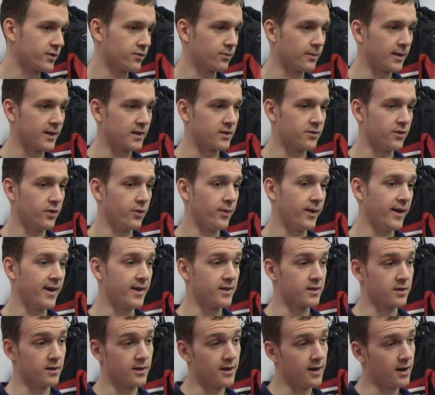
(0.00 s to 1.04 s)
from the last few
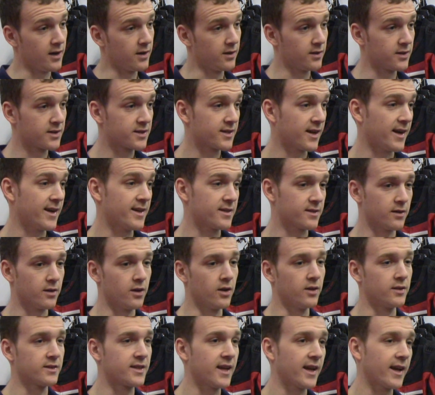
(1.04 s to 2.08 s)
years and size
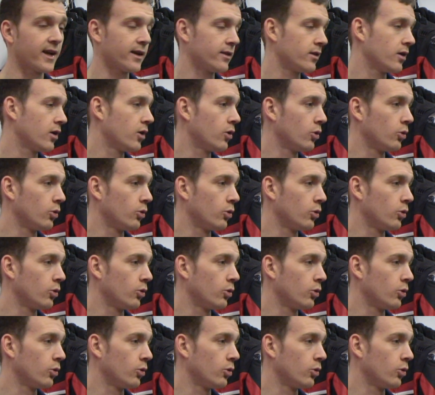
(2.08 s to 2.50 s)
and taking